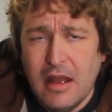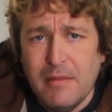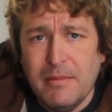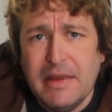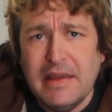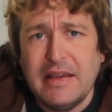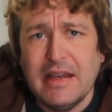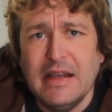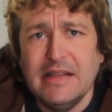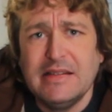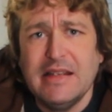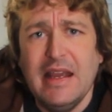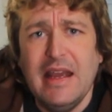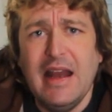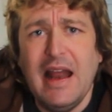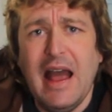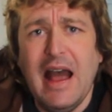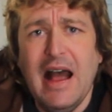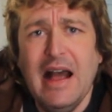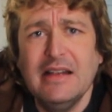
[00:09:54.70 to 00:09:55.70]
because
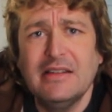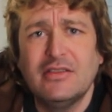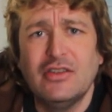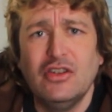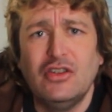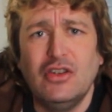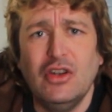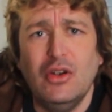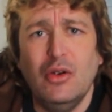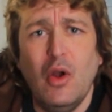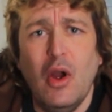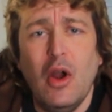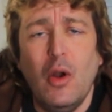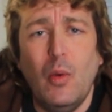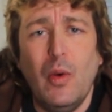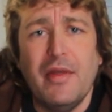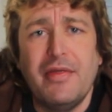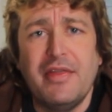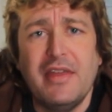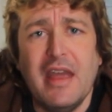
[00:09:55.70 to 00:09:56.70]
it has to do
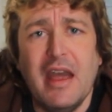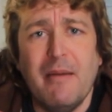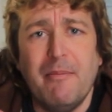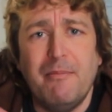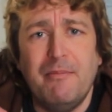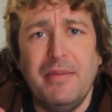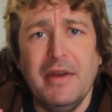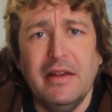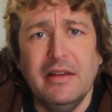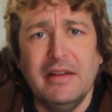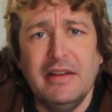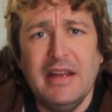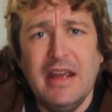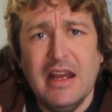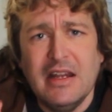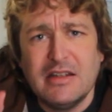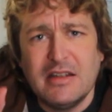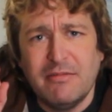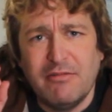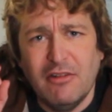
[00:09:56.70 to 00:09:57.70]
with the
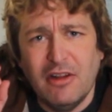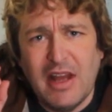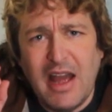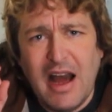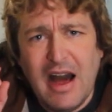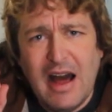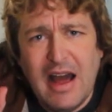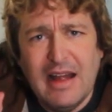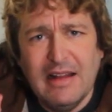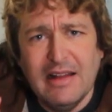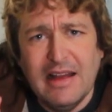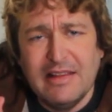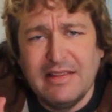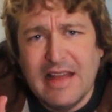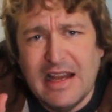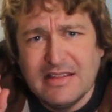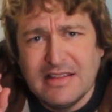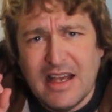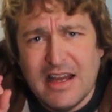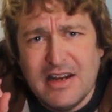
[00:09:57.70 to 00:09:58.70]
ability to really highlight.
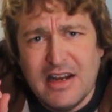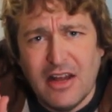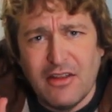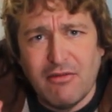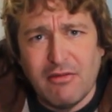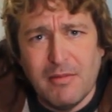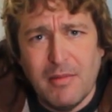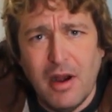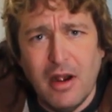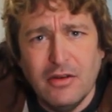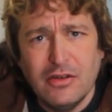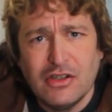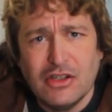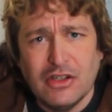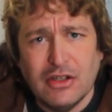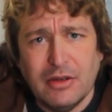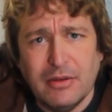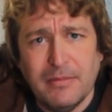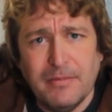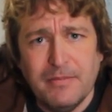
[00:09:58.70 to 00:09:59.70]
That's another
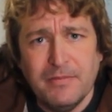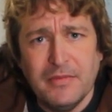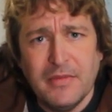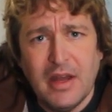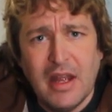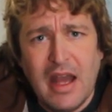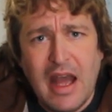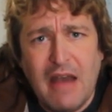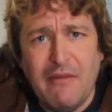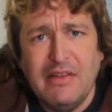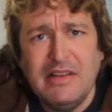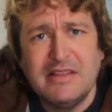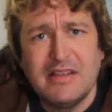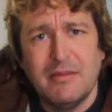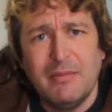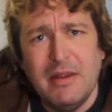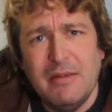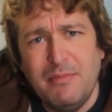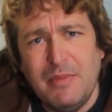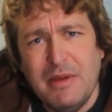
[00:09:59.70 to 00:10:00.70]
emotion, having
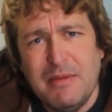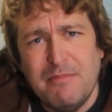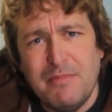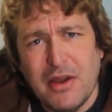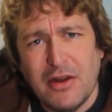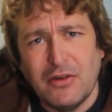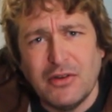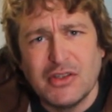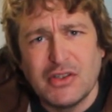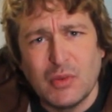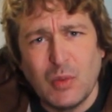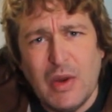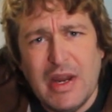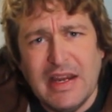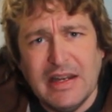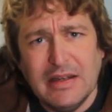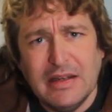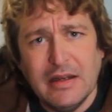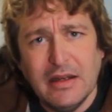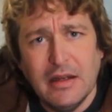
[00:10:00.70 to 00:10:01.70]
something be
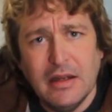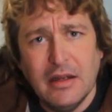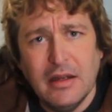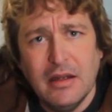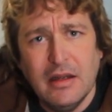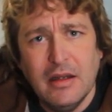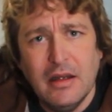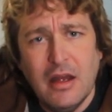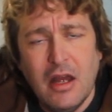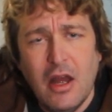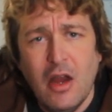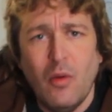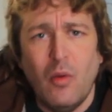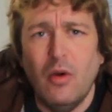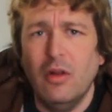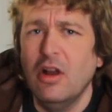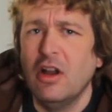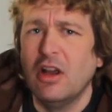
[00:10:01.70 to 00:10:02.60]
bittersweet. Well,